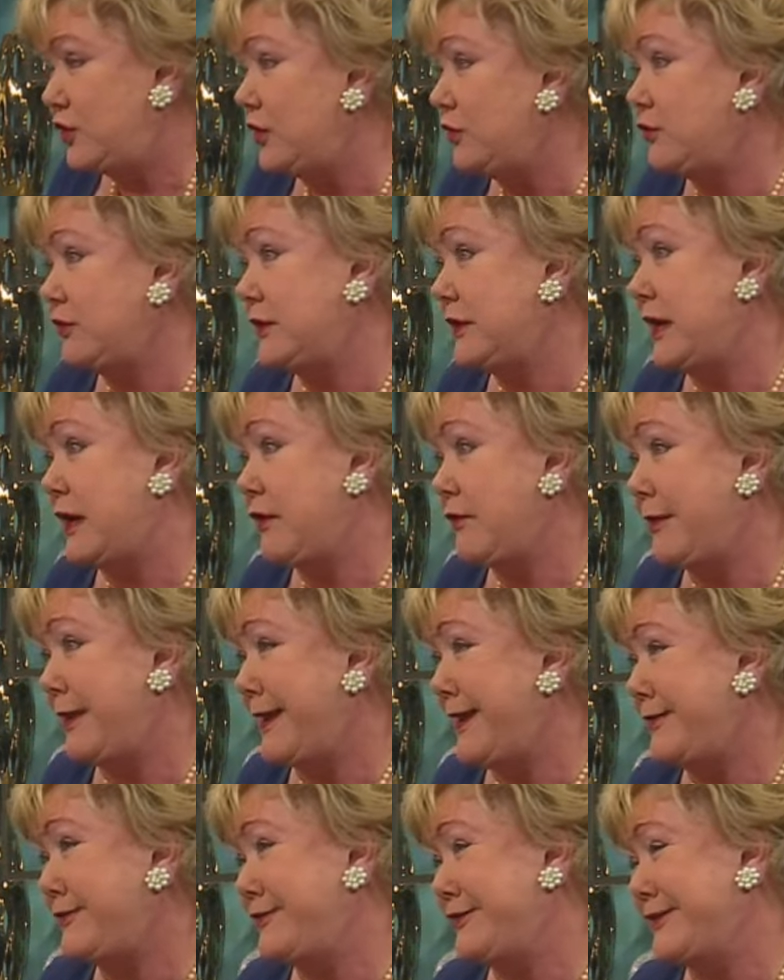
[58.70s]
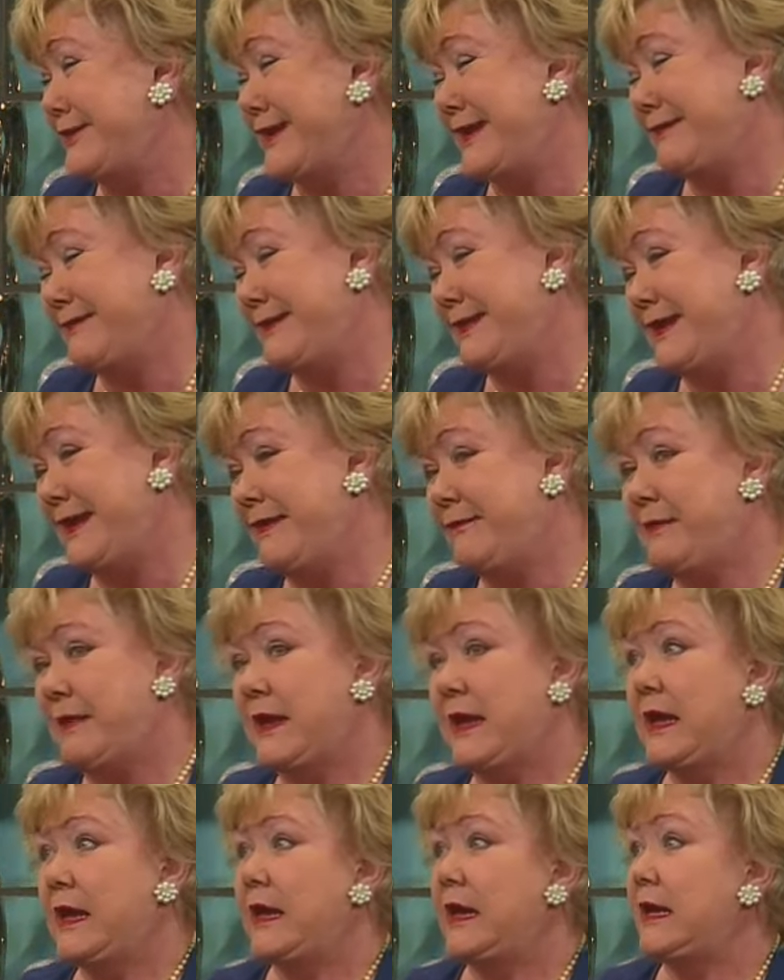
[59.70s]
She could care less. She's got, yeah.
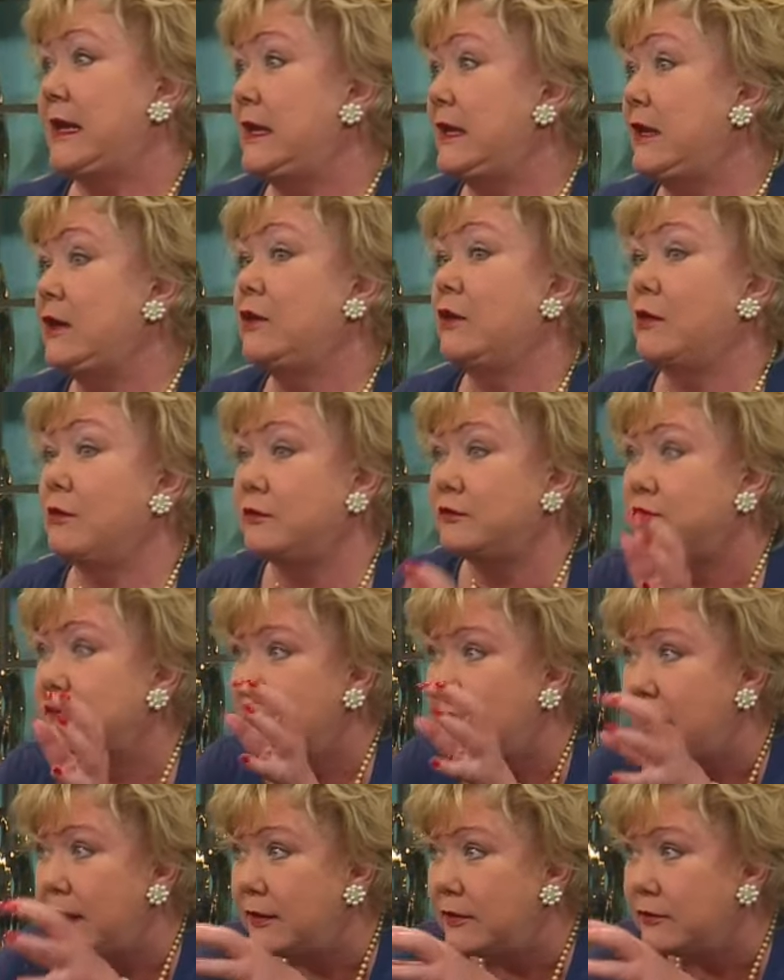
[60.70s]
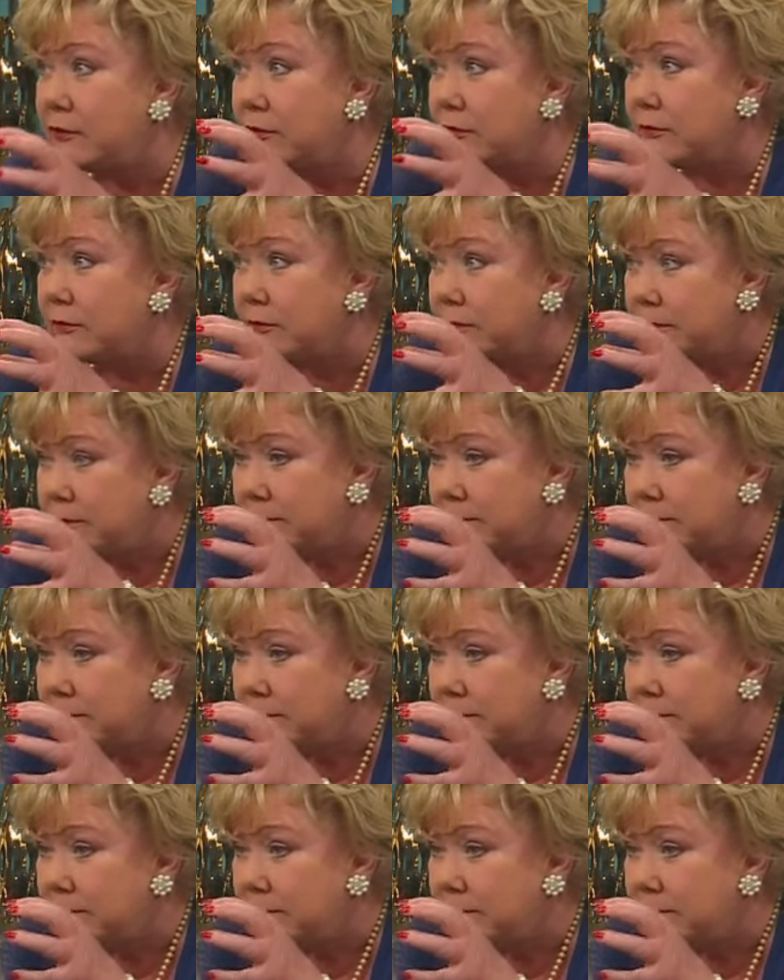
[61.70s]
He goes under.